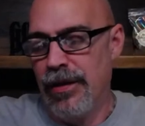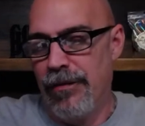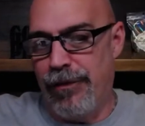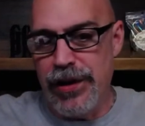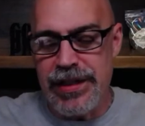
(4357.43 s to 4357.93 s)

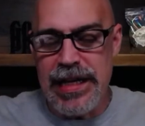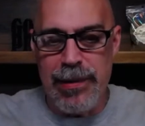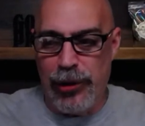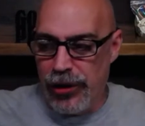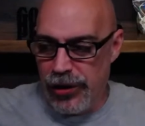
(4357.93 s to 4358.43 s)
First
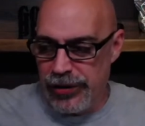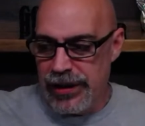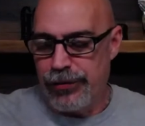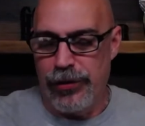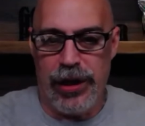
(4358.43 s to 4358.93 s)
name pulled
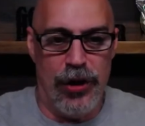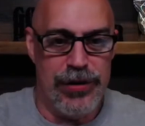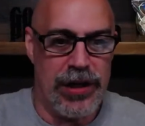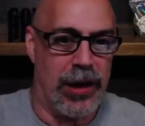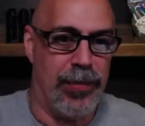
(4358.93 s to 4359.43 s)
is for the
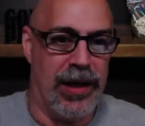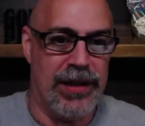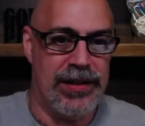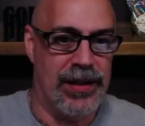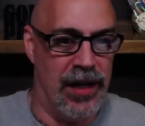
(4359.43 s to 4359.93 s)
Ozark
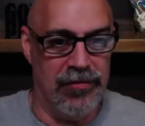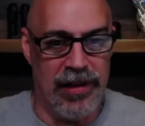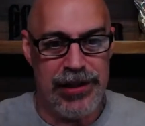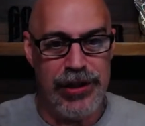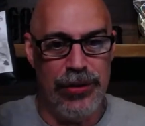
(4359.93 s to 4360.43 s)
bucks
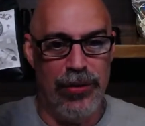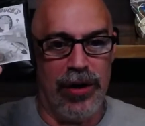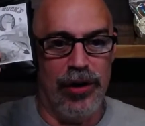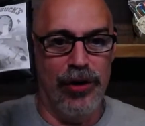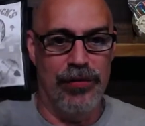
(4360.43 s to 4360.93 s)
unless you
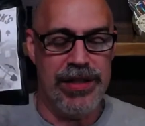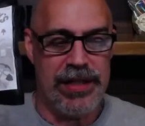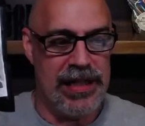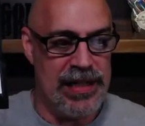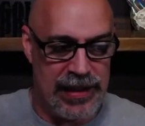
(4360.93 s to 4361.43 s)
are
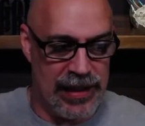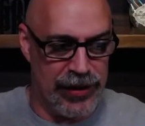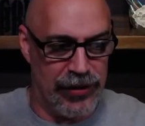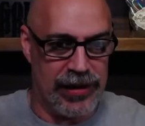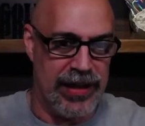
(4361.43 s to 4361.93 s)
overseas, and
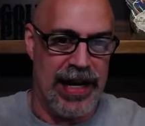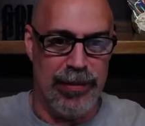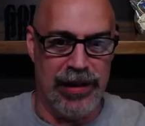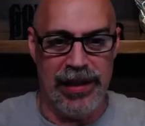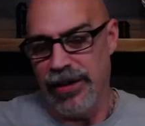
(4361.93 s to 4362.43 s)
then you'll get the
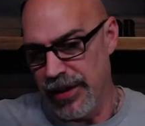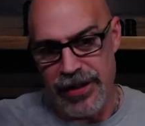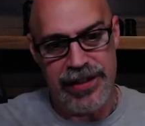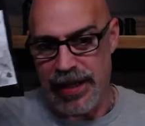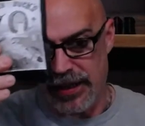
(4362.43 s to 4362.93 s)
name in here. Then
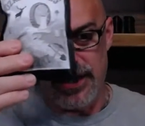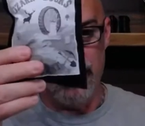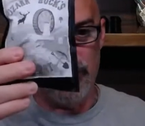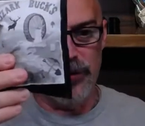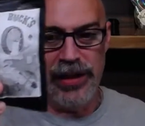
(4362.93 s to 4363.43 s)
the second
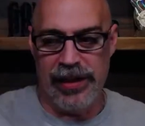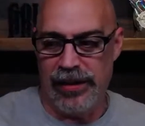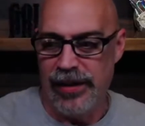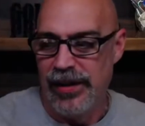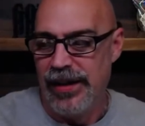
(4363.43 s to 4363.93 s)
name will go
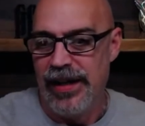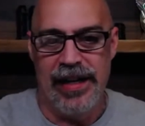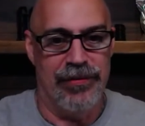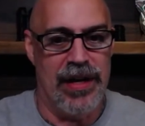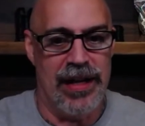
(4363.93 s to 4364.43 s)
here.
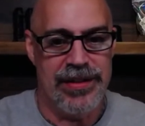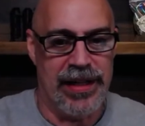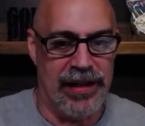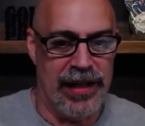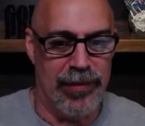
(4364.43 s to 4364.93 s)
And if not,
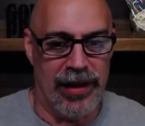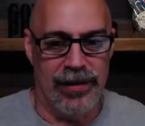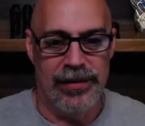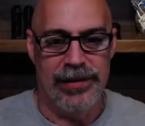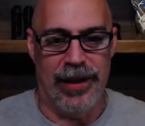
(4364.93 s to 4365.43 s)
second name
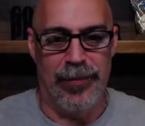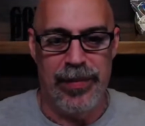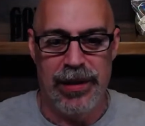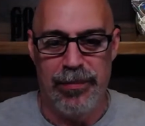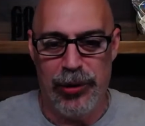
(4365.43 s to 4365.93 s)
there. So
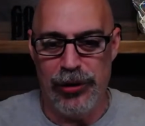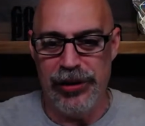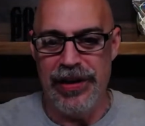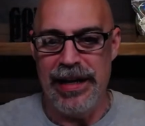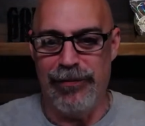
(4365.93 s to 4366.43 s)
pull
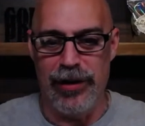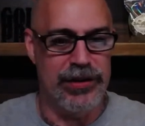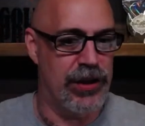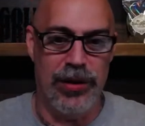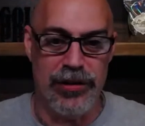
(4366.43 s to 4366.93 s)
your name
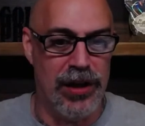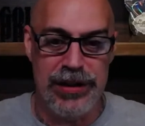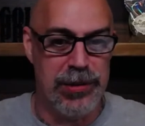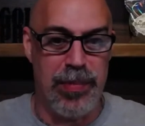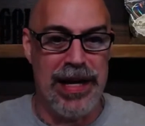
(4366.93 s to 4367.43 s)
first. So as long as
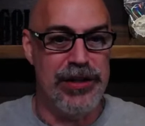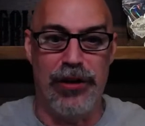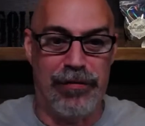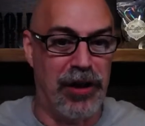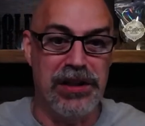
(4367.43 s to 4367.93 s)
it's
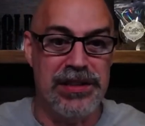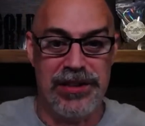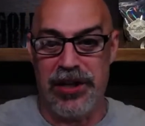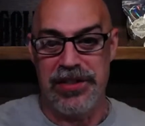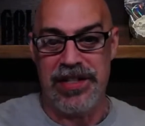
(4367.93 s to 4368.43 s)
Benzo first, it's
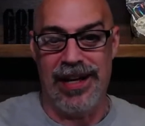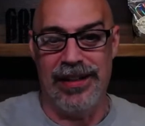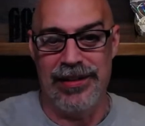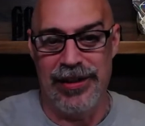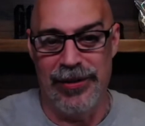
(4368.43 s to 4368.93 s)
all
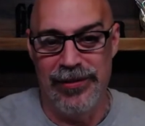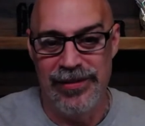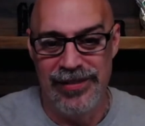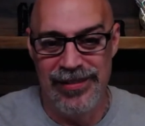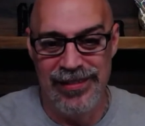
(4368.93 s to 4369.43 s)
decided. So
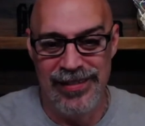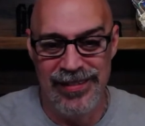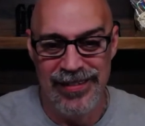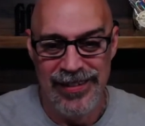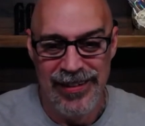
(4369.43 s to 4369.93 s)

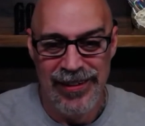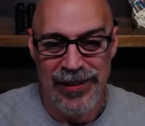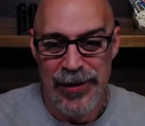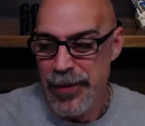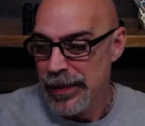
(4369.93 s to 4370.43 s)

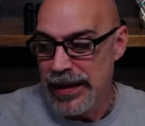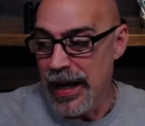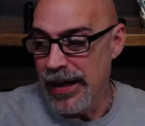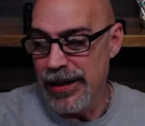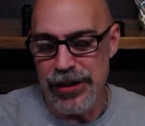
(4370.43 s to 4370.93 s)

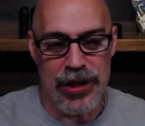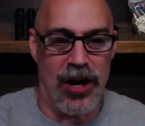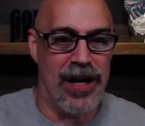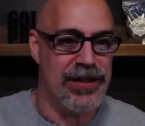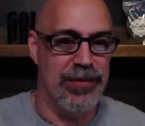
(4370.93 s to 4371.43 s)
yeah, it is
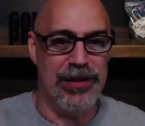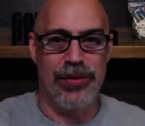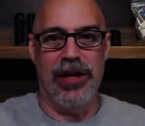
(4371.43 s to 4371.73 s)
awesome. It's really